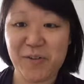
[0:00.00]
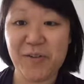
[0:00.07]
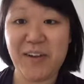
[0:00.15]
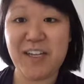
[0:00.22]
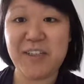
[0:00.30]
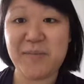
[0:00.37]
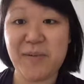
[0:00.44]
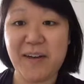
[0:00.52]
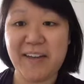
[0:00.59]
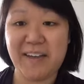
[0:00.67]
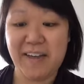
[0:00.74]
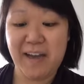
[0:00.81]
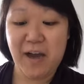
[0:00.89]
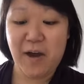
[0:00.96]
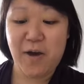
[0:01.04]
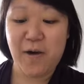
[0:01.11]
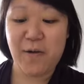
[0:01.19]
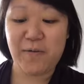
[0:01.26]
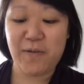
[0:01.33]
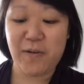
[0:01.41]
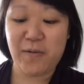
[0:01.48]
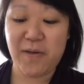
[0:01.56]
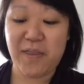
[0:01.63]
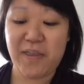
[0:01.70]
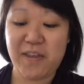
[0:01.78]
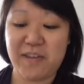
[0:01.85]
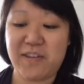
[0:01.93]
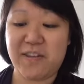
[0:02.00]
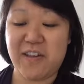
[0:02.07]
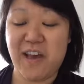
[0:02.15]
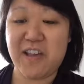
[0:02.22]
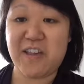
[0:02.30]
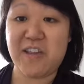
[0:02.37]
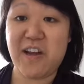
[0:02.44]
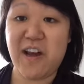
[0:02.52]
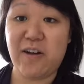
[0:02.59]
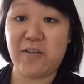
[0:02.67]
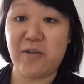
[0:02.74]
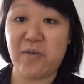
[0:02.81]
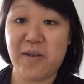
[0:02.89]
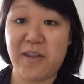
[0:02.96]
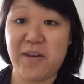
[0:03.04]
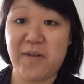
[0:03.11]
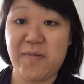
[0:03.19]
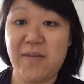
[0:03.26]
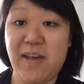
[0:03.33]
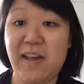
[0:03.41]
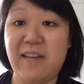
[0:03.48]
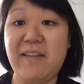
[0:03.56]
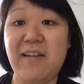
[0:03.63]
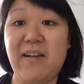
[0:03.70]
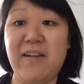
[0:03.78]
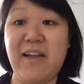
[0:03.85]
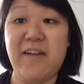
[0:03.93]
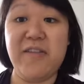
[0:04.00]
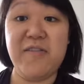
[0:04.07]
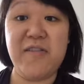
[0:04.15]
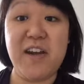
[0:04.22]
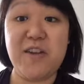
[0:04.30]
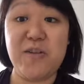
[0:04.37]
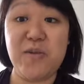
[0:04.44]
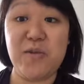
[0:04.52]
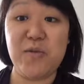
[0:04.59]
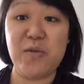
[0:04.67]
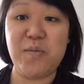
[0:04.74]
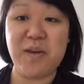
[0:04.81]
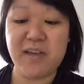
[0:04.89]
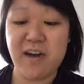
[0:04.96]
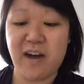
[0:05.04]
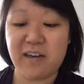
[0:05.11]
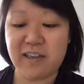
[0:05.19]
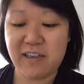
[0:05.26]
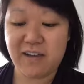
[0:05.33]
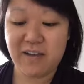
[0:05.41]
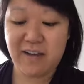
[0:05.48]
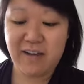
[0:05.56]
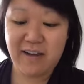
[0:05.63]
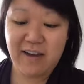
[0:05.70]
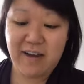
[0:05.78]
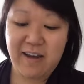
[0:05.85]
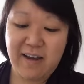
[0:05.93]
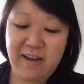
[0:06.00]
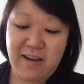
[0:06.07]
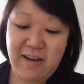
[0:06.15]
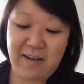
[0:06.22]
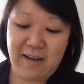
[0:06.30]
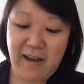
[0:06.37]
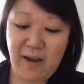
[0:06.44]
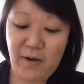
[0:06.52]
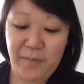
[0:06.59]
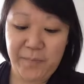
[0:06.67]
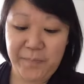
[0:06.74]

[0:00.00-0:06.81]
feeds, but hopefully with this change in the algorithm that a lot of the fake news will be docked now.